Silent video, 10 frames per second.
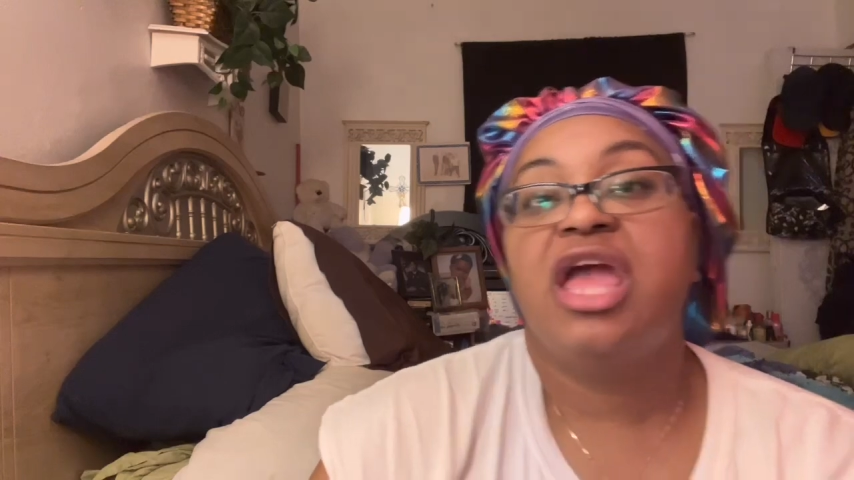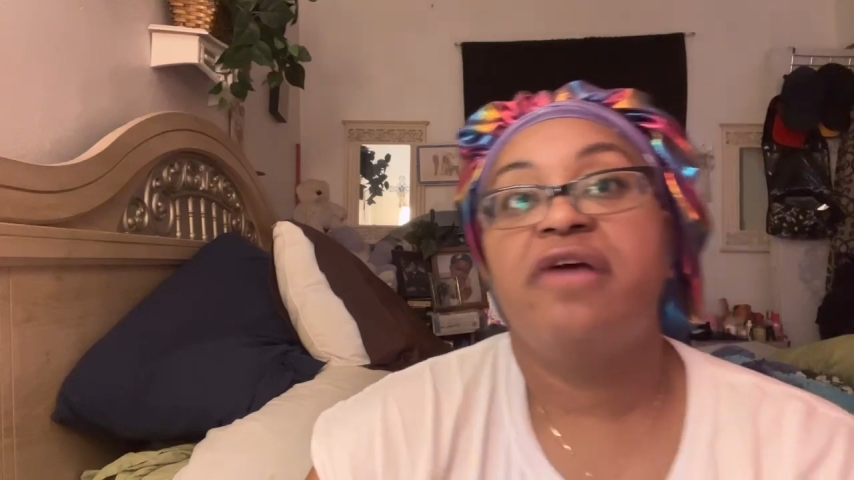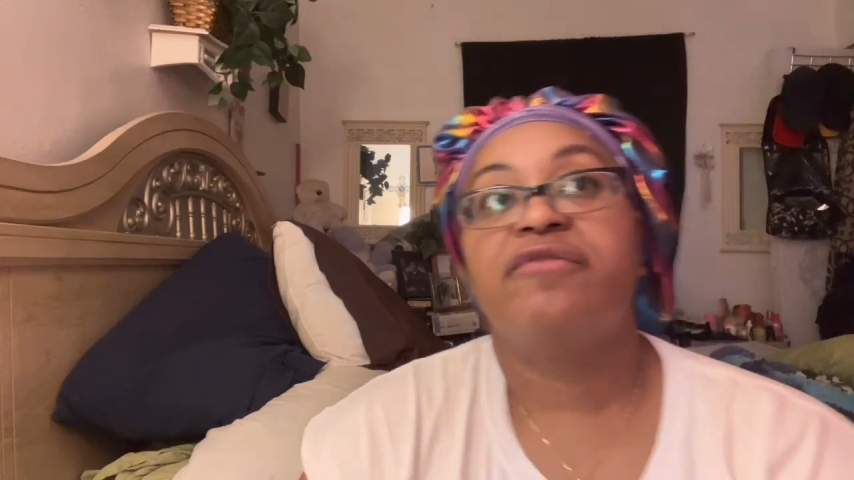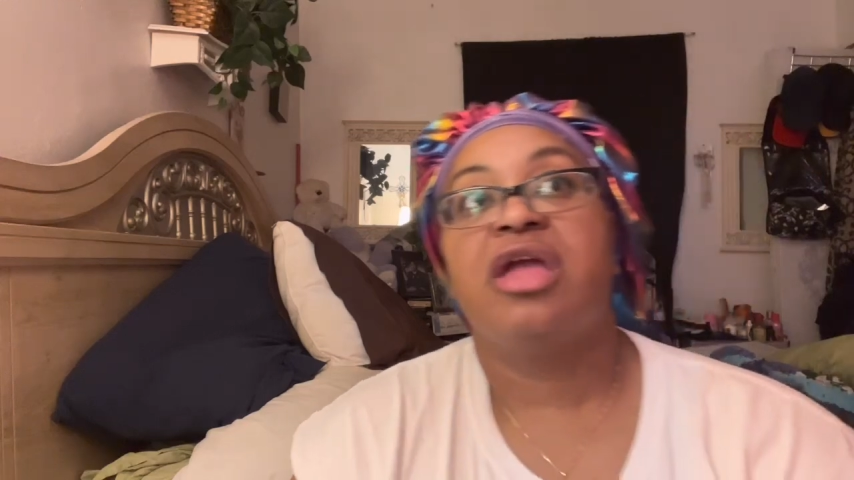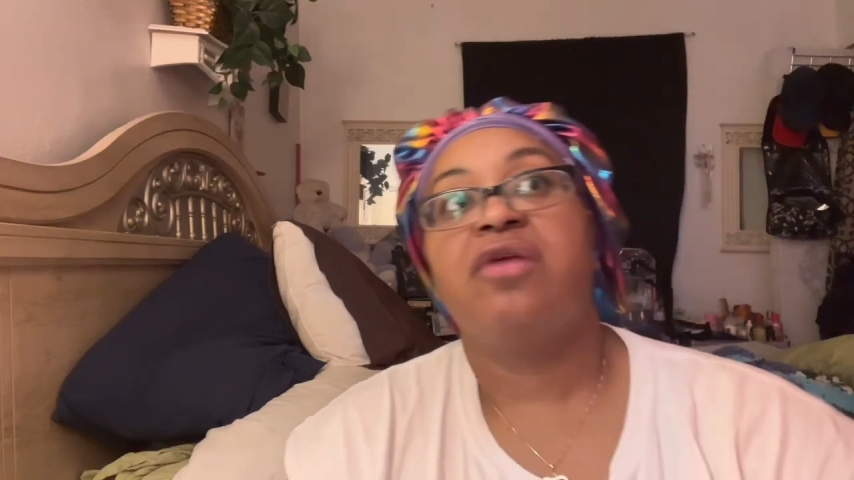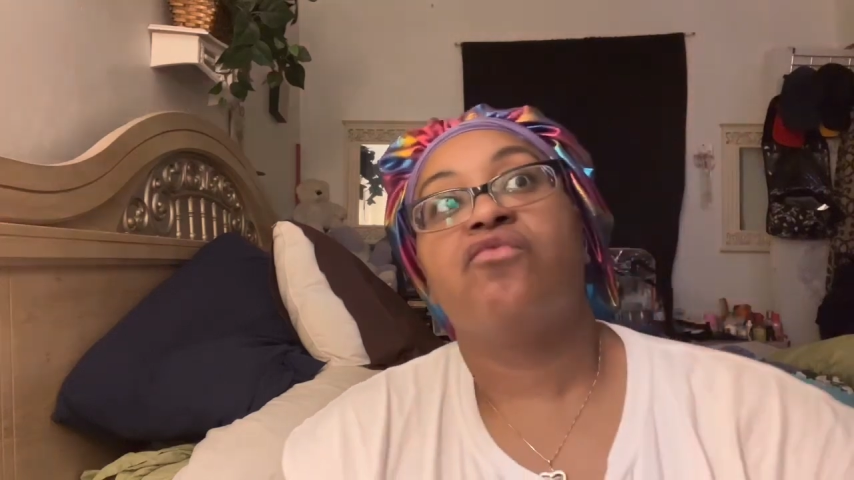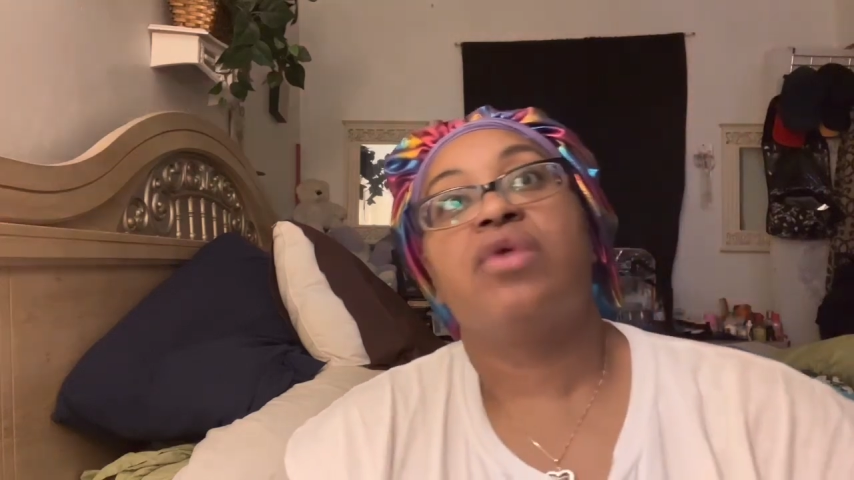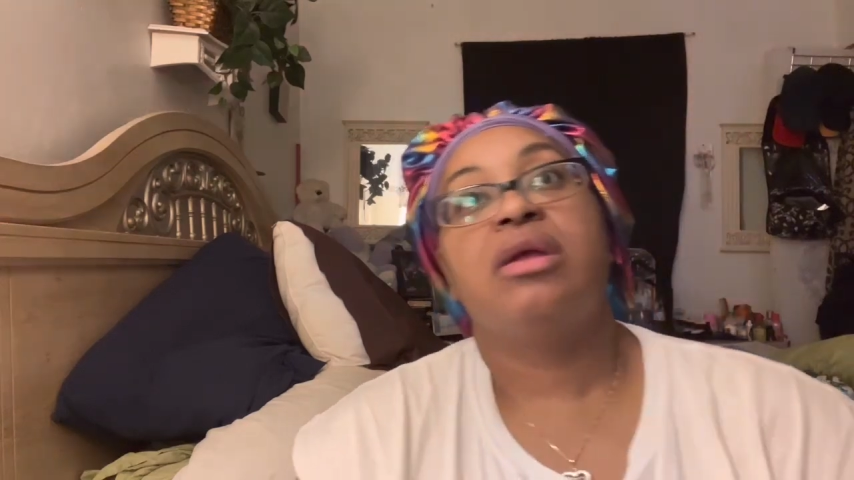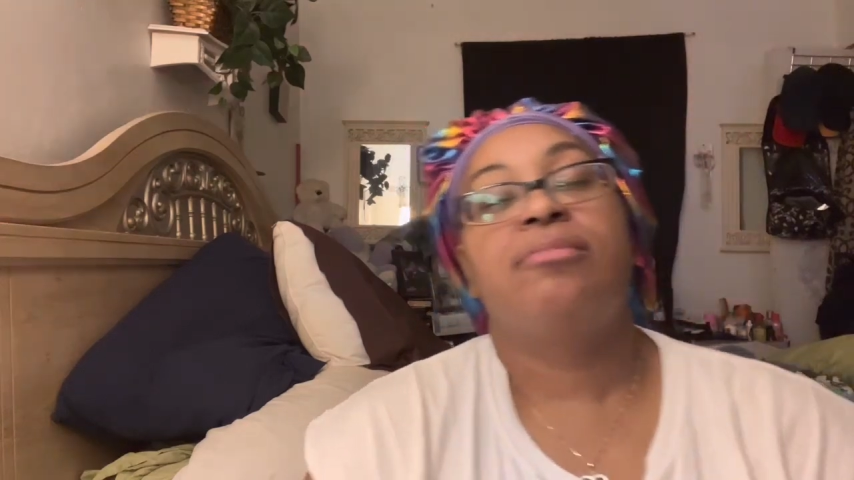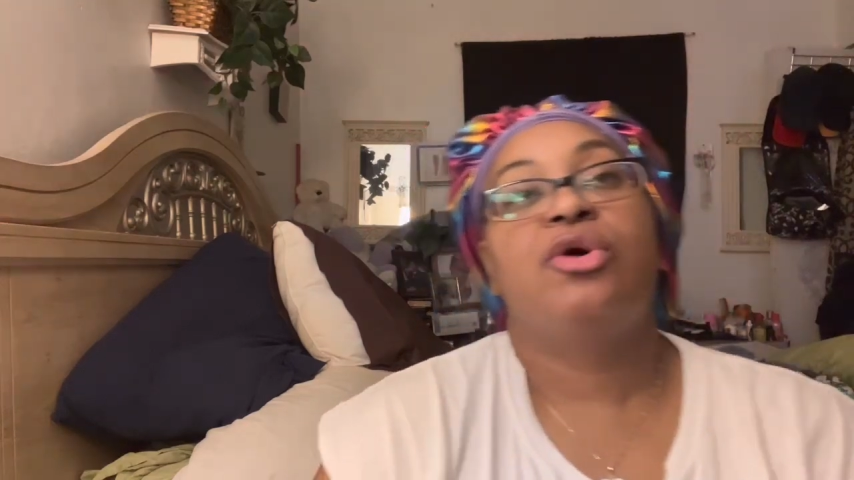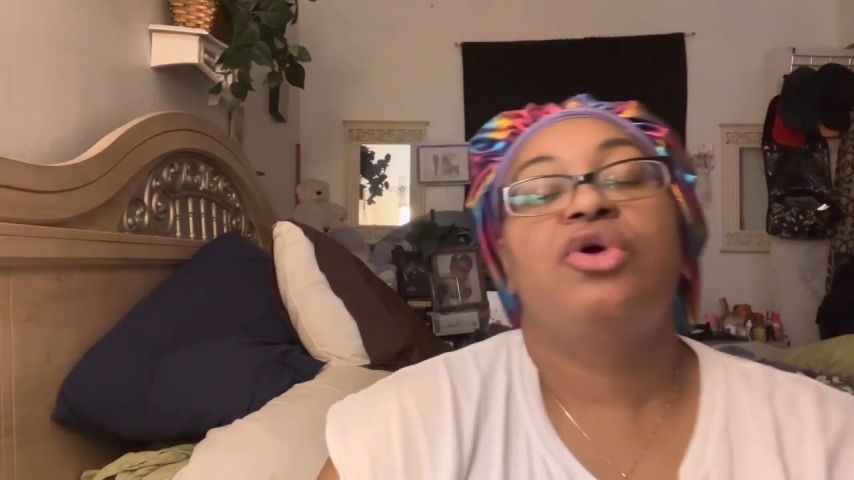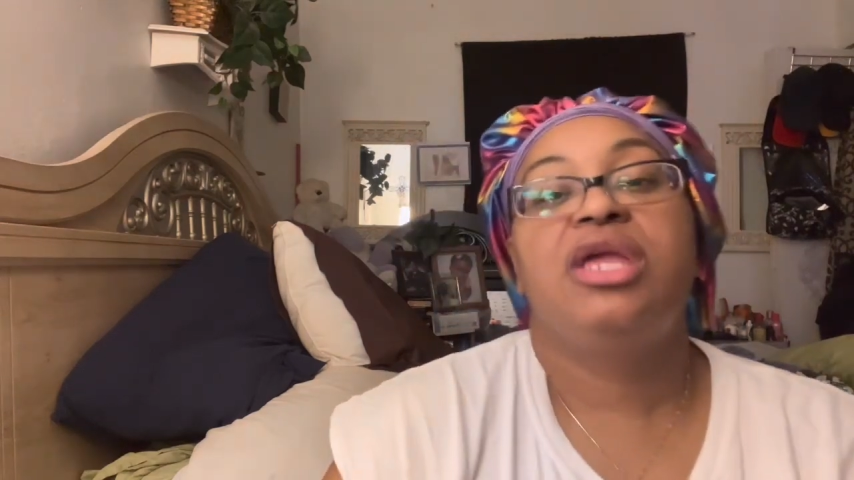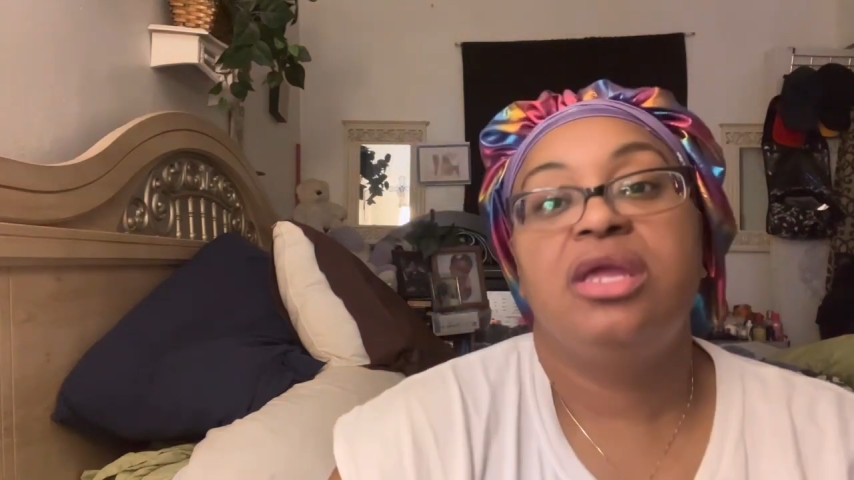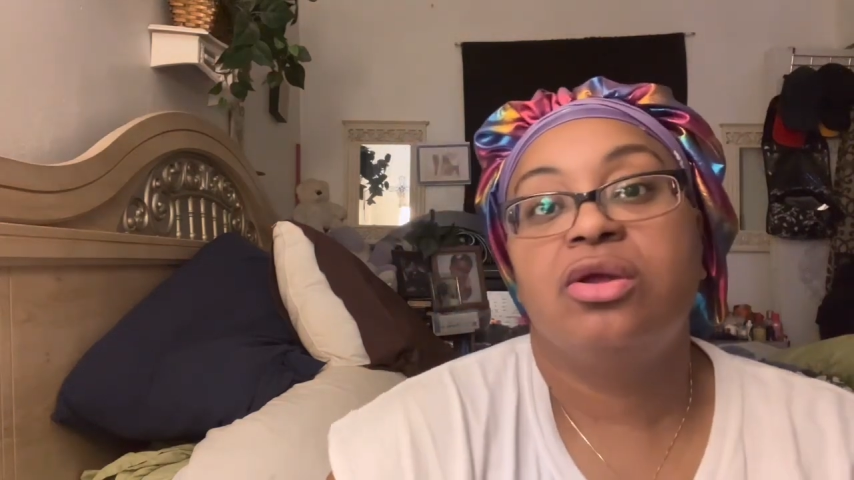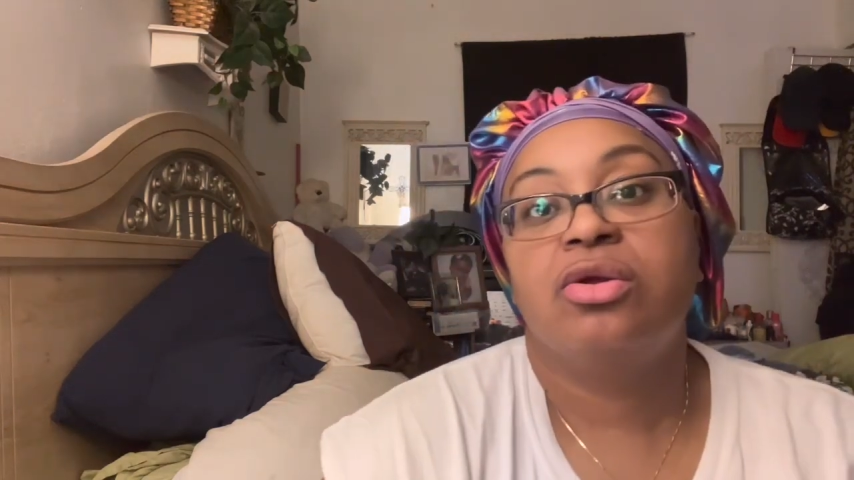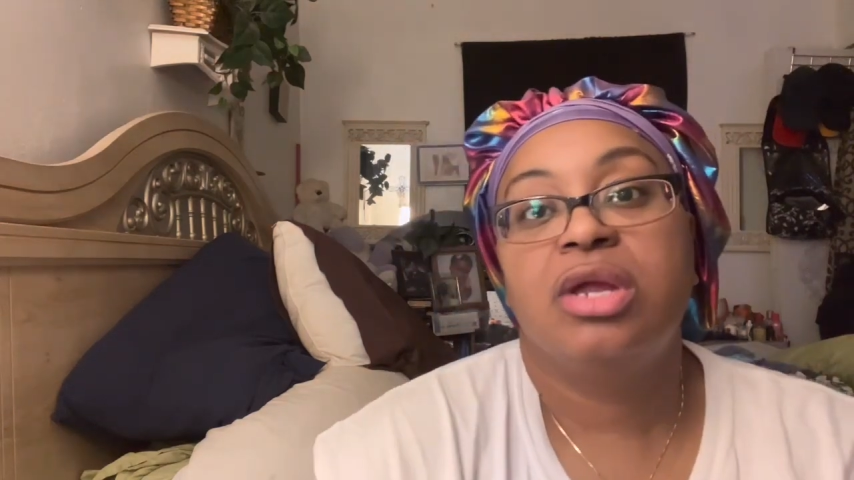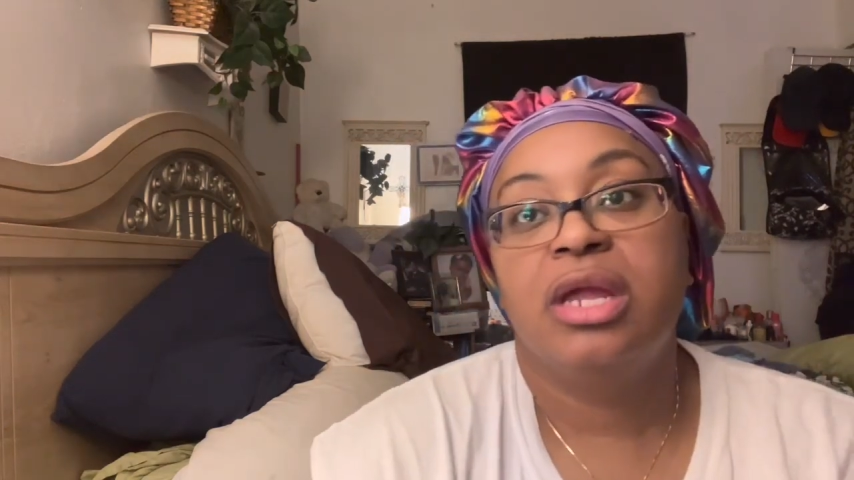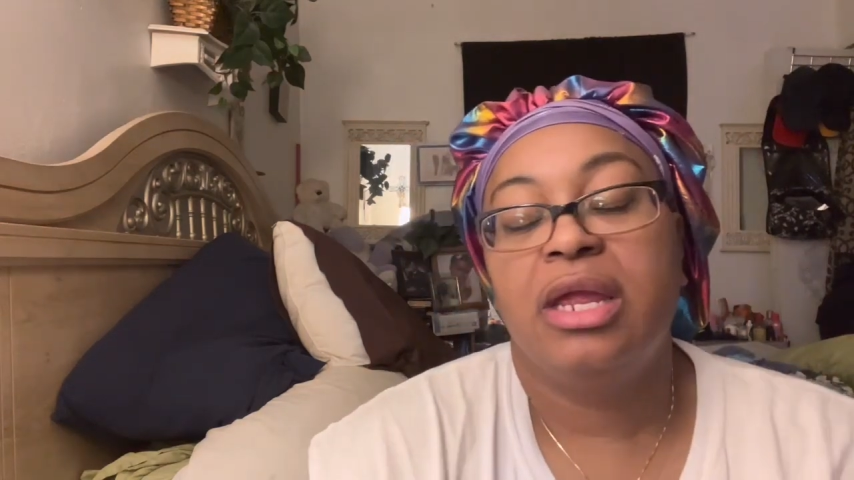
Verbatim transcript: have a rainbow here